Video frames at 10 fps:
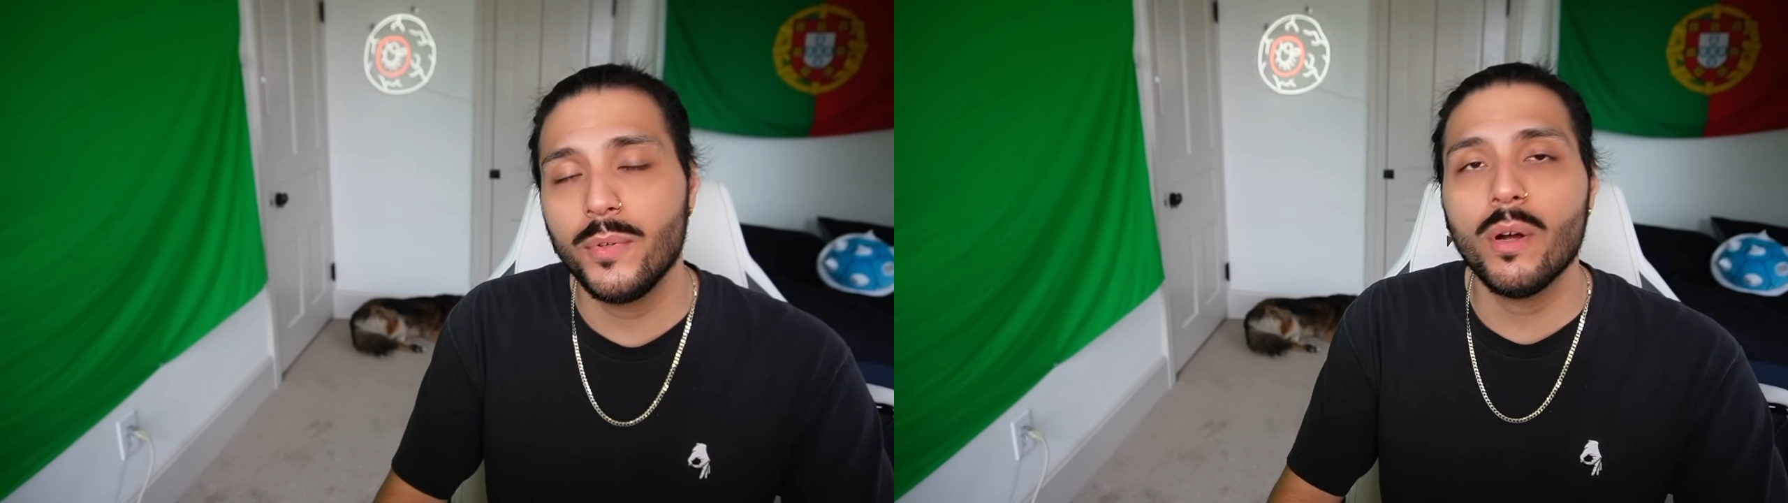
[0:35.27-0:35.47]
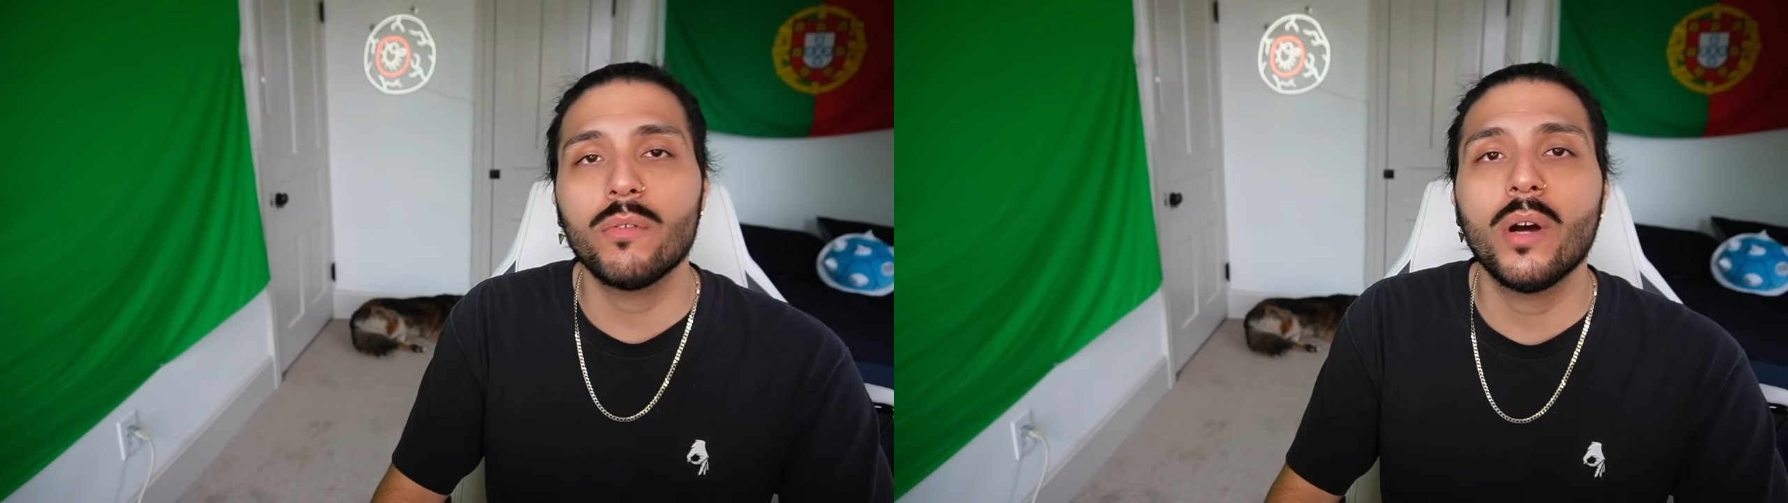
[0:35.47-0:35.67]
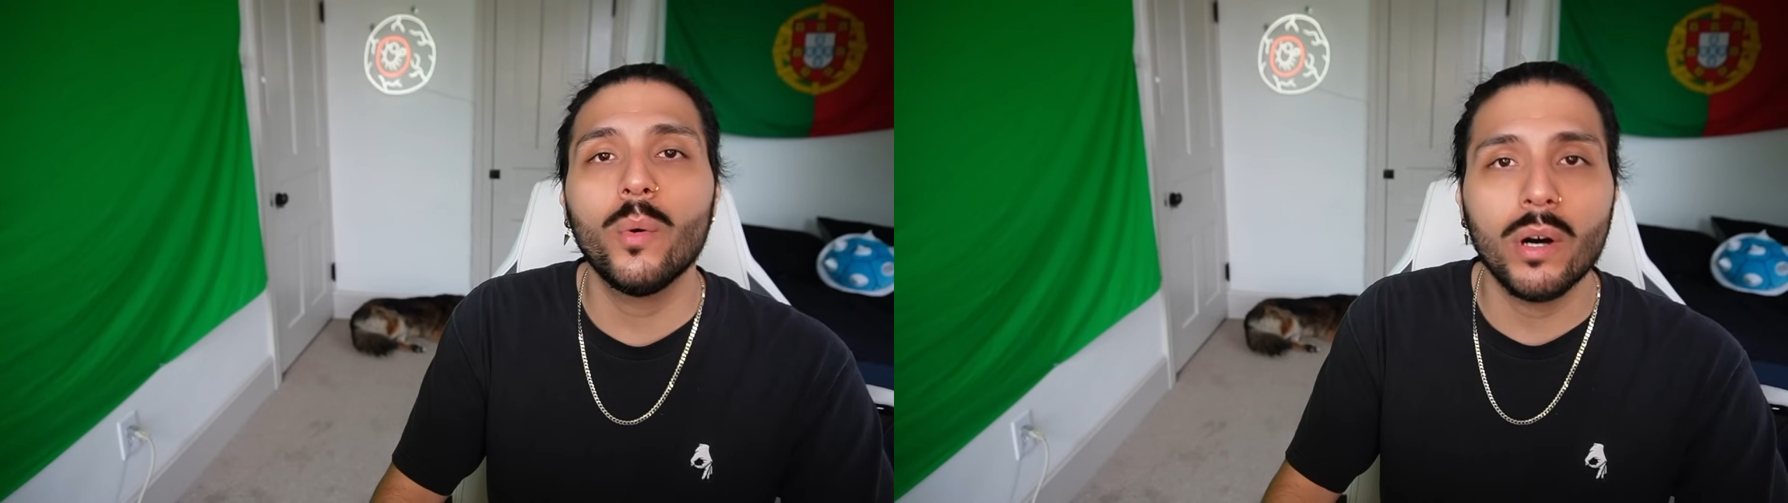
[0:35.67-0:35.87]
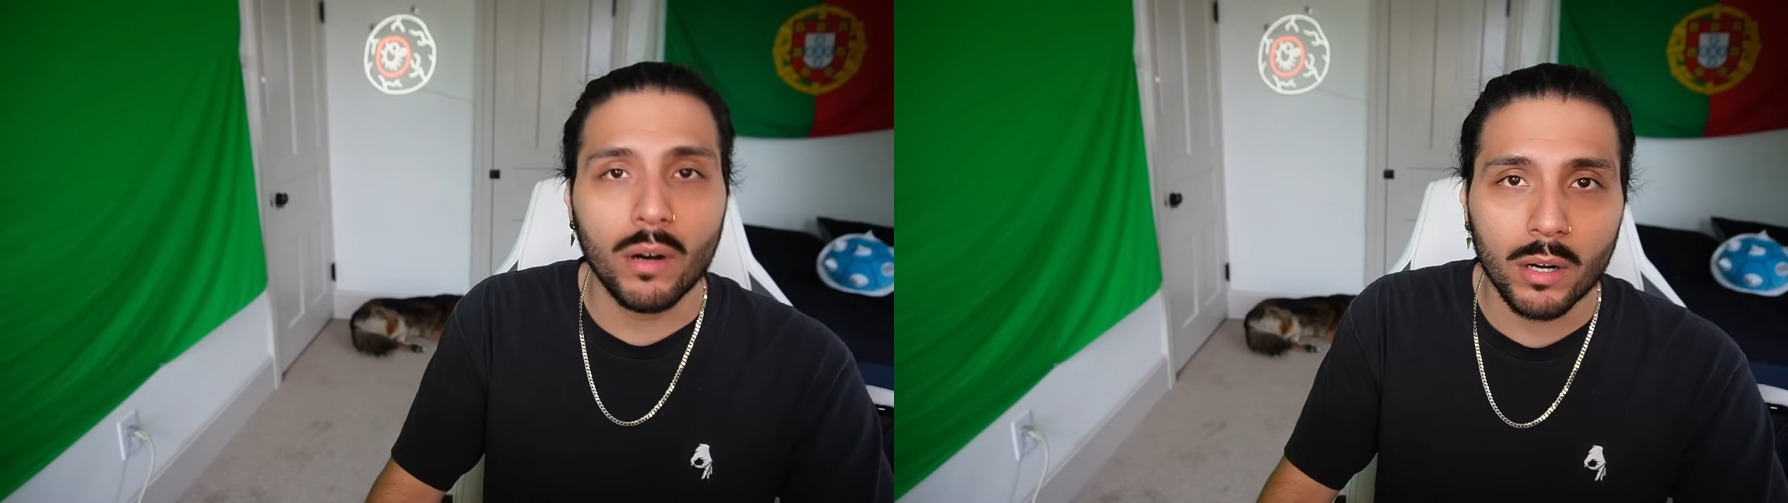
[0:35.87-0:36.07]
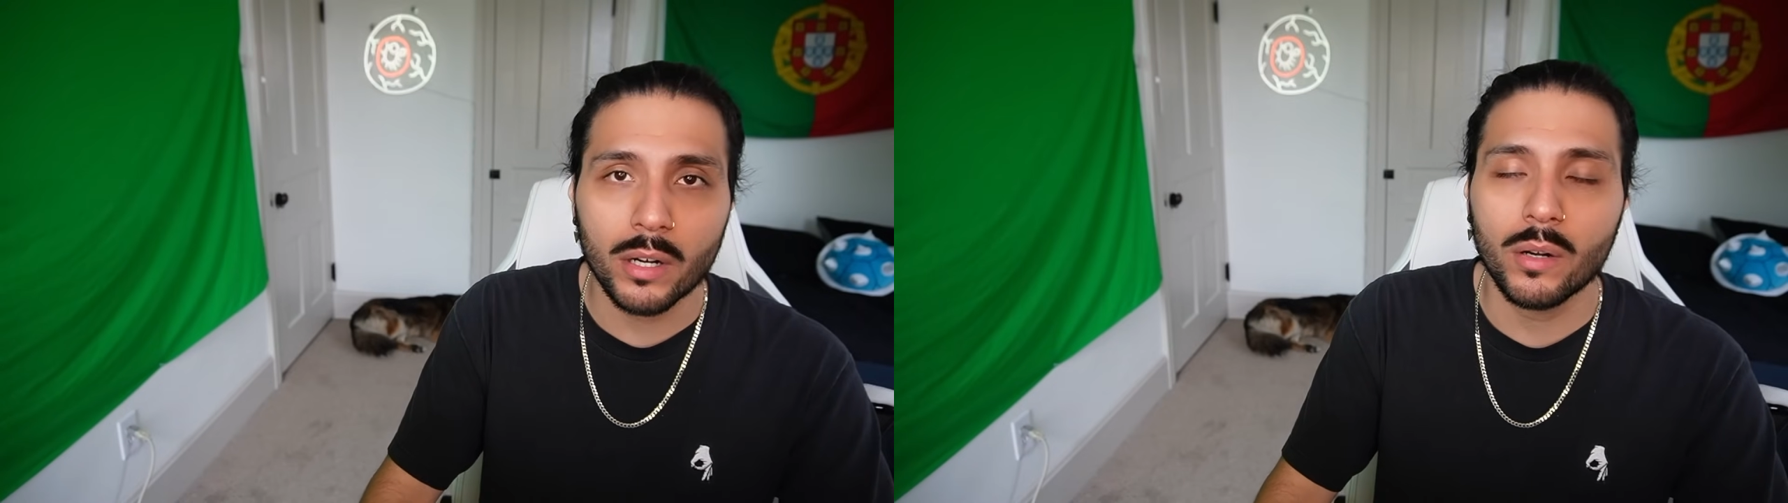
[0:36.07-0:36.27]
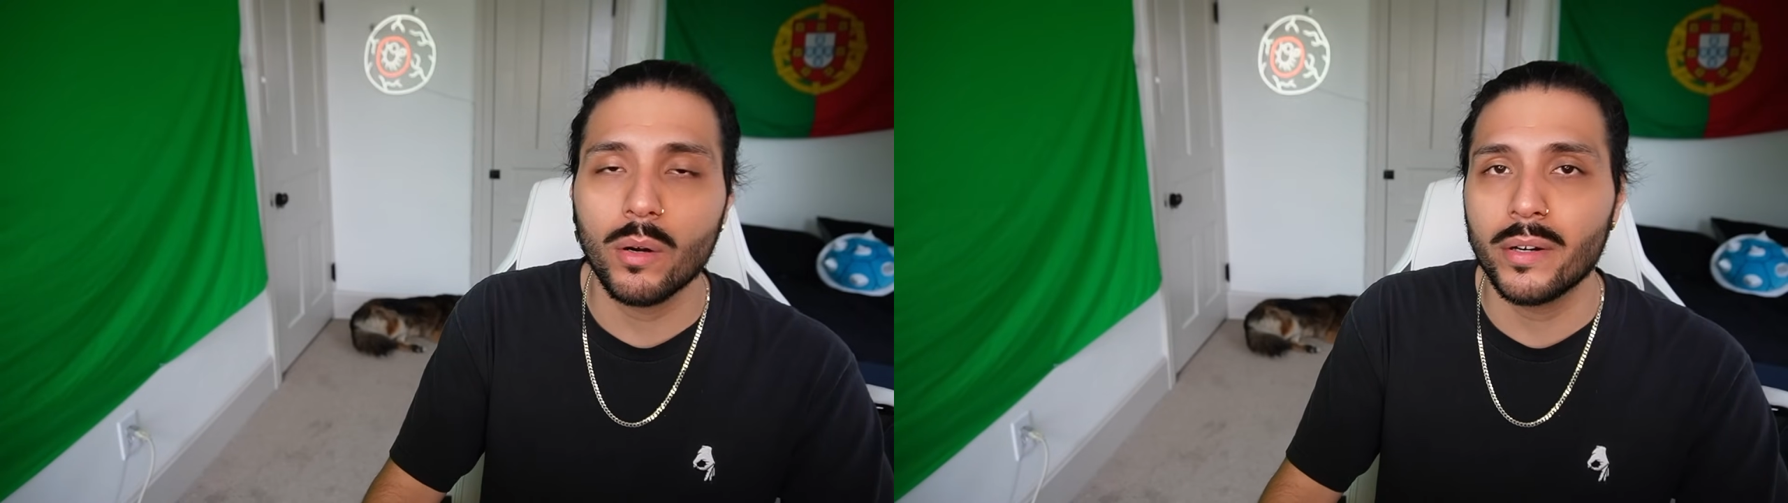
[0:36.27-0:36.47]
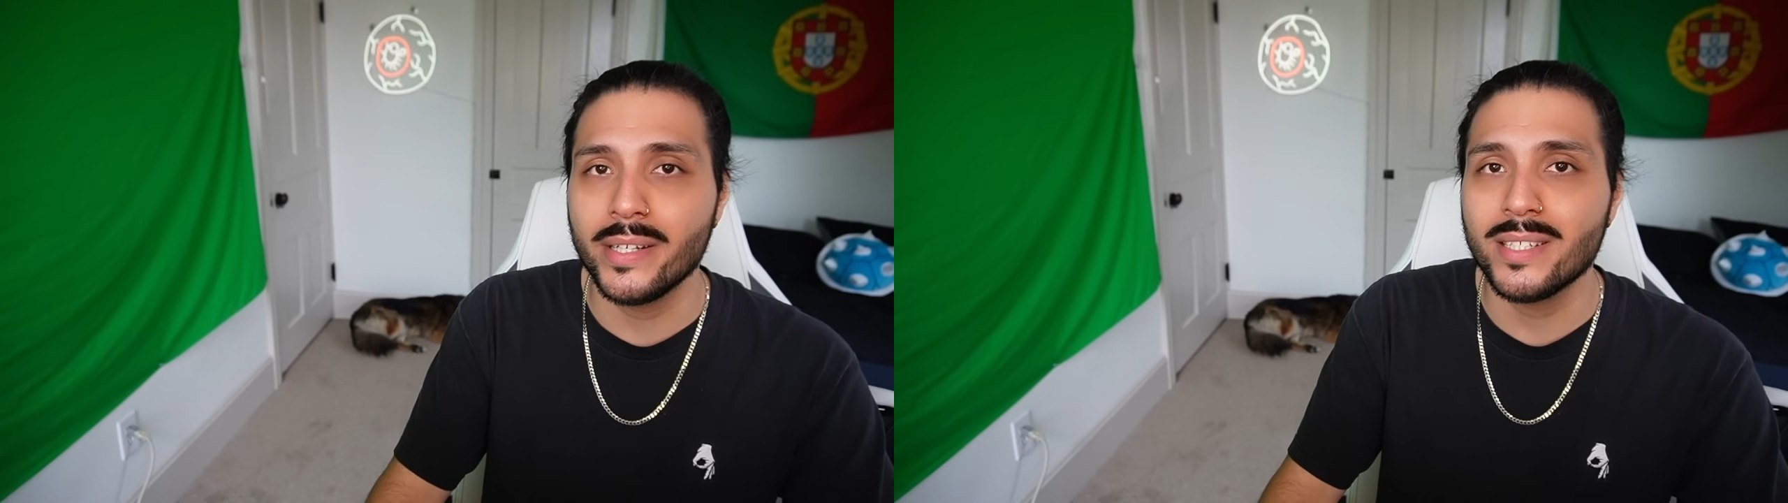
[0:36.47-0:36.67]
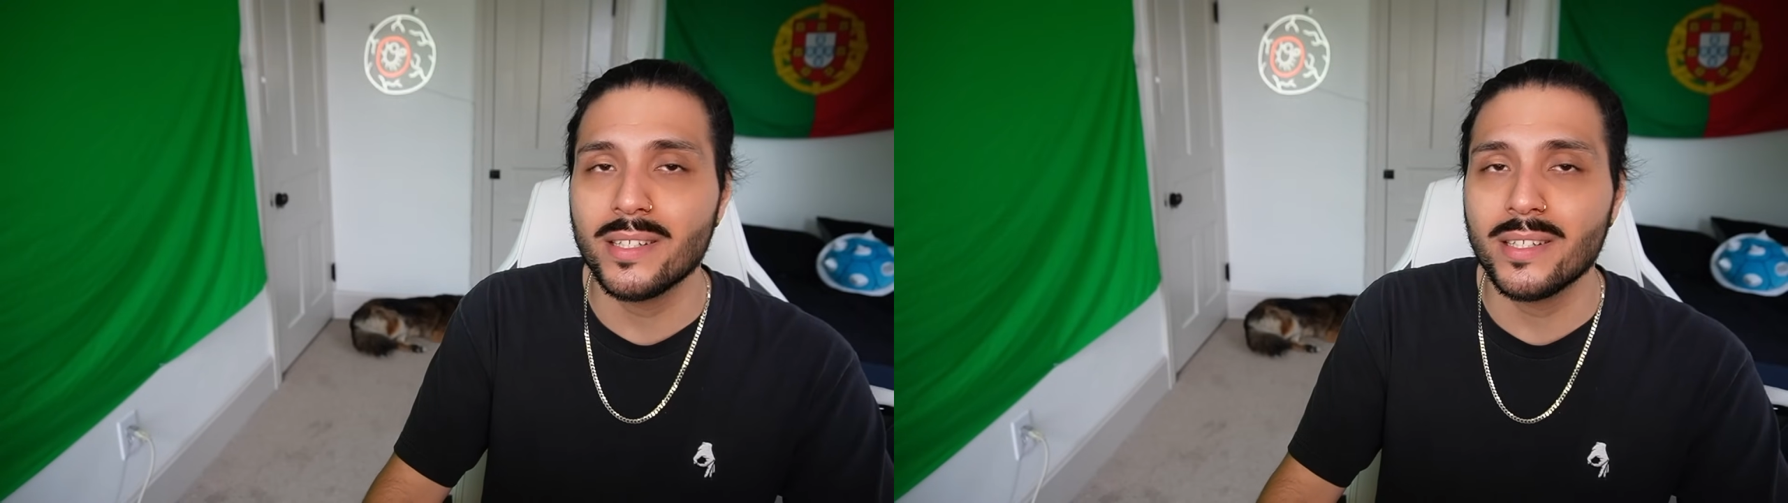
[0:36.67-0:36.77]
you don't know what horrorcore is,